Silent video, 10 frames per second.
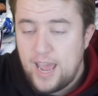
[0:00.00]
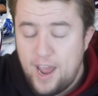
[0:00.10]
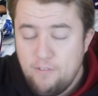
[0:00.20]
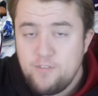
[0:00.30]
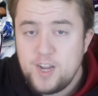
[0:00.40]

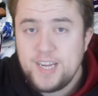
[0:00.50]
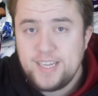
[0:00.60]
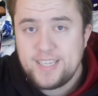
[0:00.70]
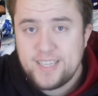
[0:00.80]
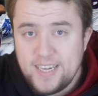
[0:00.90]
Every
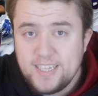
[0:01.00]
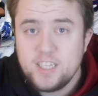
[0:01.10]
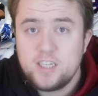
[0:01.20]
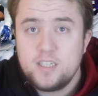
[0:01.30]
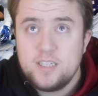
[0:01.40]

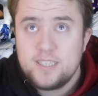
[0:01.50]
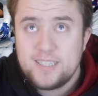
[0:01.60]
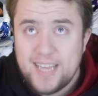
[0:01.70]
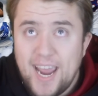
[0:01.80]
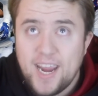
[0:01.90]
single
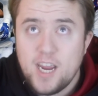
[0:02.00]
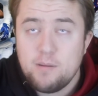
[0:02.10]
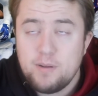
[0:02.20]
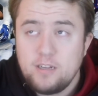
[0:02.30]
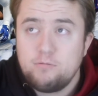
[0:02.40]
game
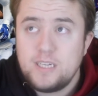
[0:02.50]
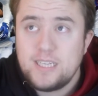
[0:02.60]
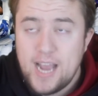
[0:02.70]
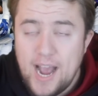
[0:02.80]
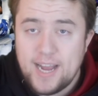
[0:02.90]
in
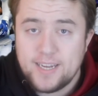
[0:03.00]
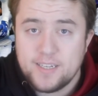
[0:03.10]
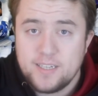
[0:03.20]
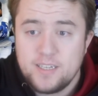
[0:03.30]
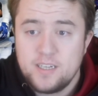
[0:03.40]
week
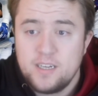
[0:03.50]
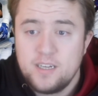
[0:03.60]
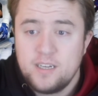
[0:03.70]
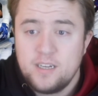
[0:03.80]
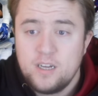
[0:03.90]

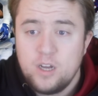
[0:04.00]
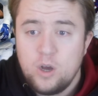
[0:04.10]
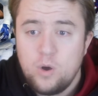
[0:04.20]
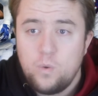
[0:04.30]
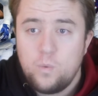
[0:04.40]

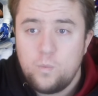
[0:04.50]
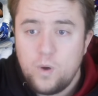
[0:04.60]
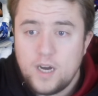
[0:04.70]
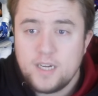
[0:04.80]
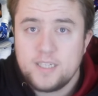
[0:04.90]
10
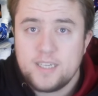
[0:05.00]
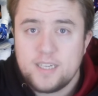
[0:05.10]
was